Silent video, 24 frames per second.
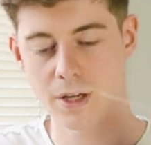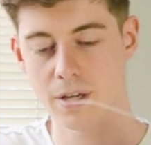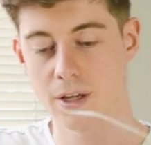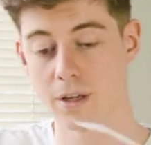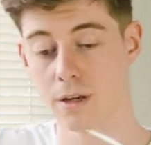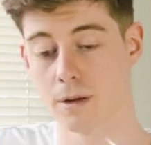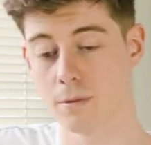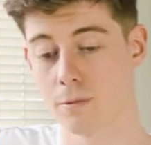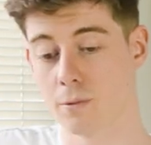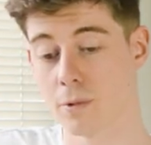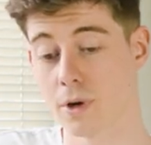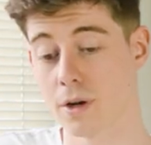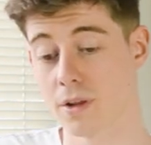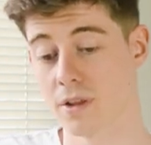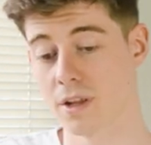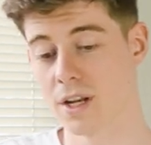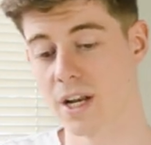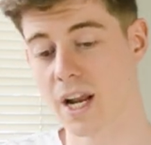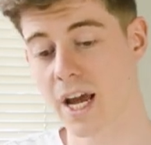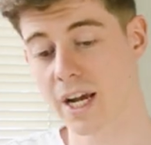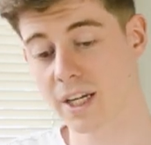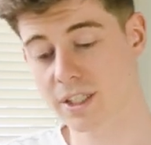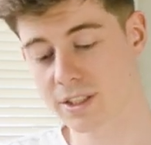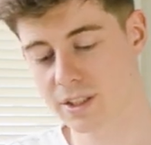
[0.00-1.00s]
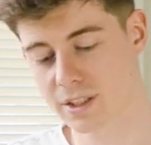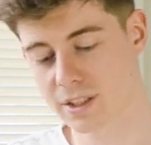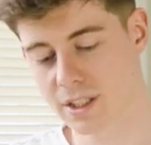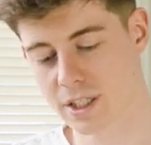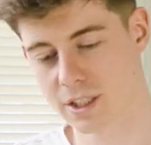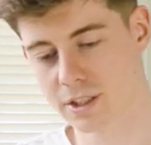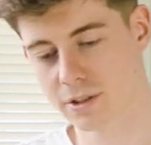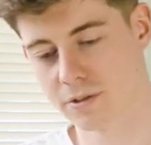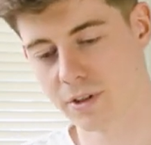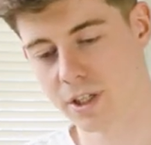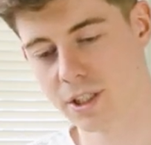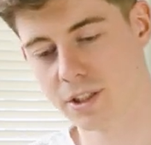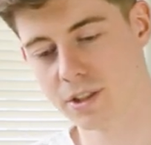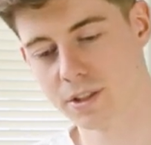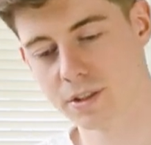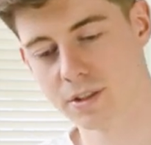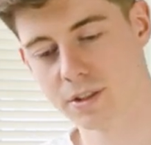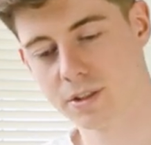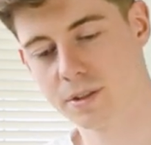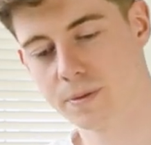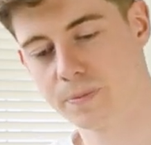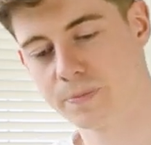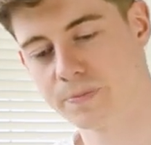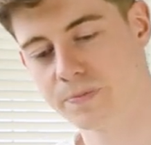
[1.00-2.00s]
in one of the next
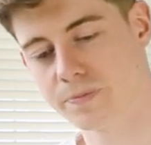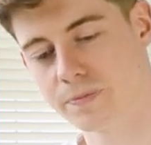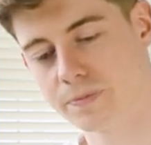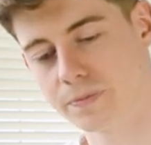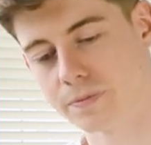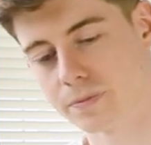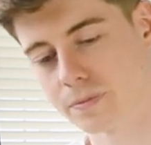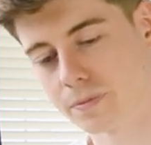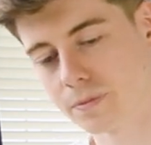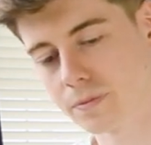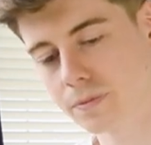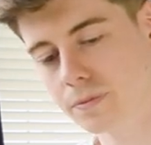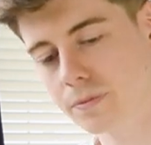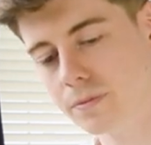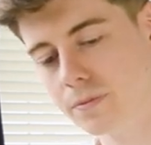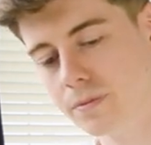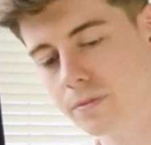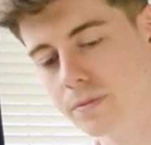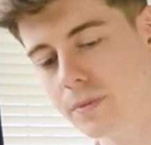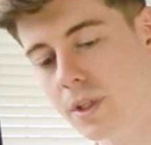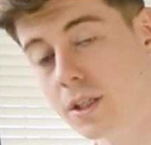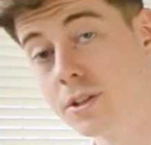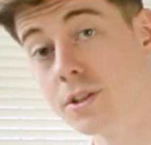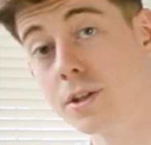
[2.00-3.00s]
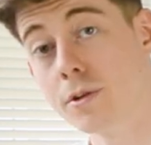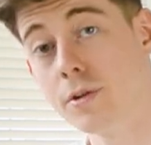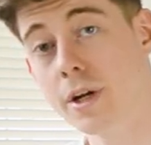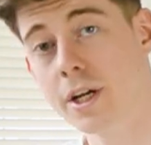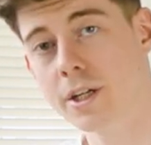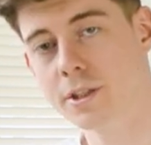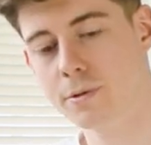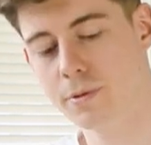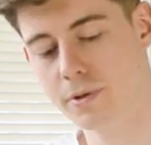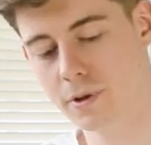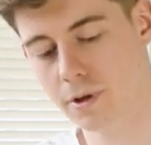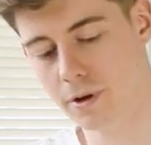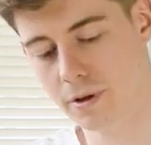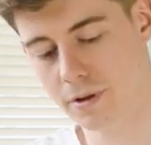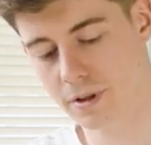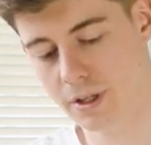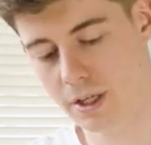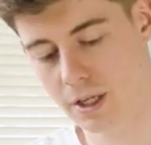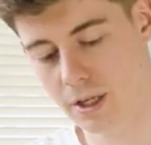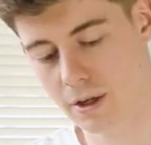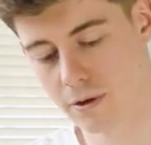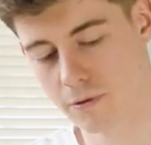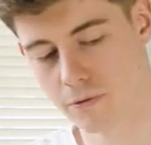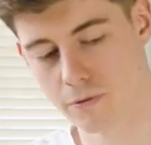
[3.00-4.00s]
iterations. So next we've got
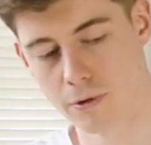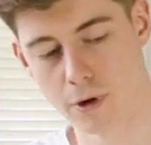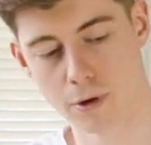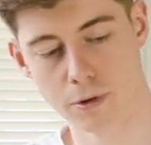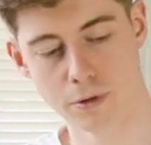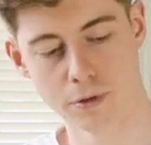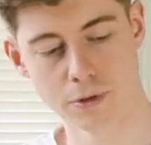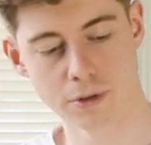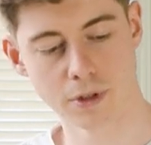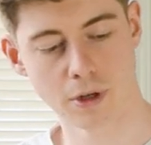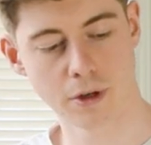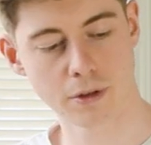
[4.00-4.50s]
the rose